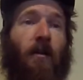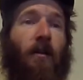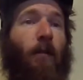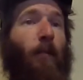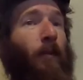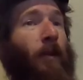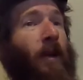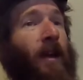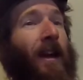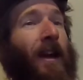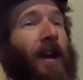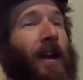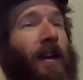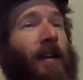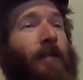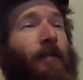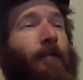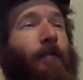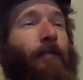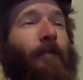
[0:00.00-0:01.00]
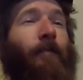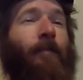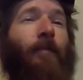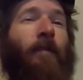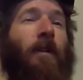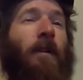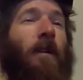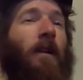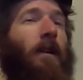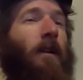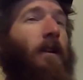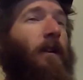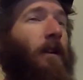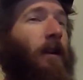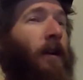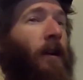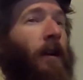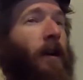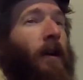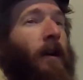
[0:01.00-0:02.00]
The
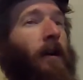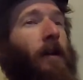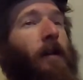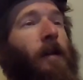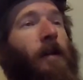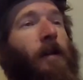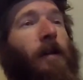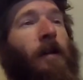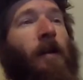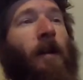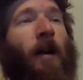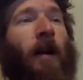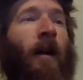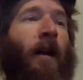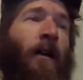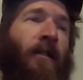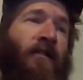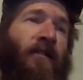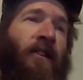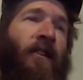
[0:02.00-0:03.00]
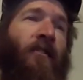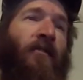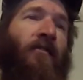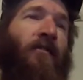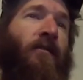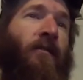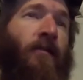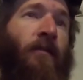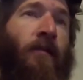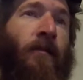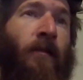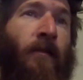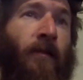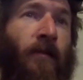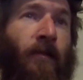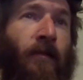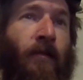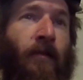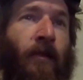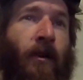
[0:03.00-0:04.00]
PA, I'll say this:
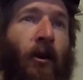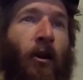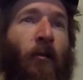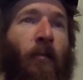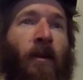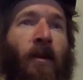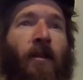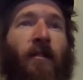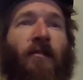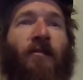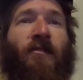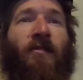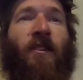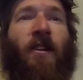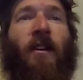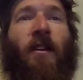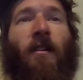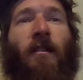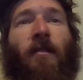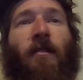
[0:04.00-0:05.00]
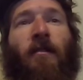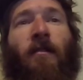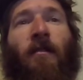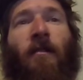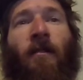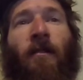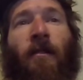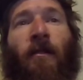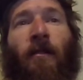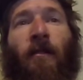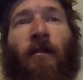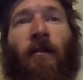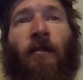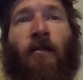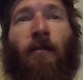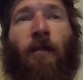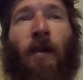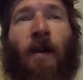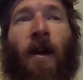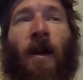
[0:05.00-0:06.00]
the Hobie seat in
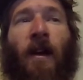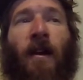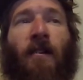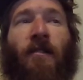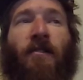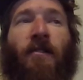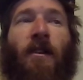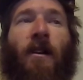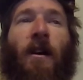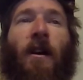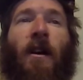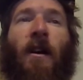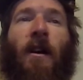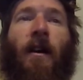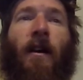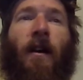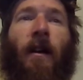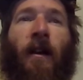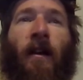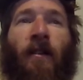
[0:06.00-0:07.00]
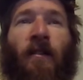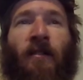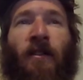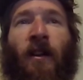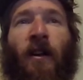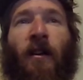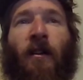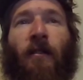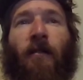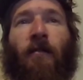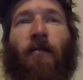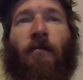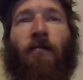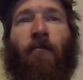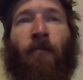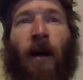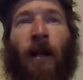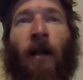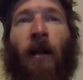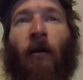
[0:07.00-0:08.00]
those PAs, it did.
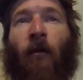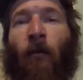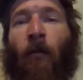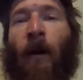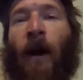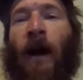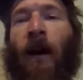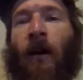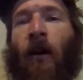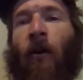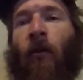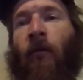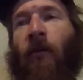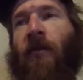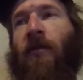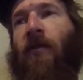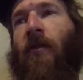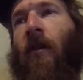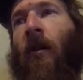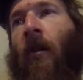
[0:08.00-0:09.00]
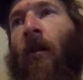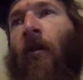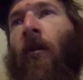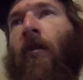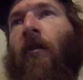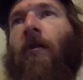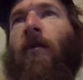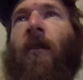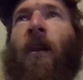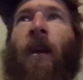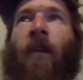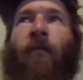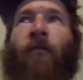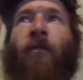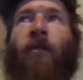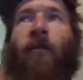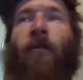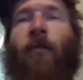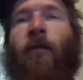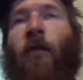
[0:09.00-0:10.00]
My lower back always hurt
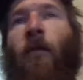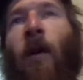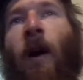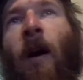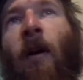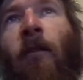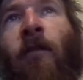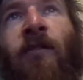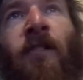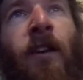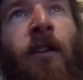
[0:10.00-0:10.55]
after a few hours.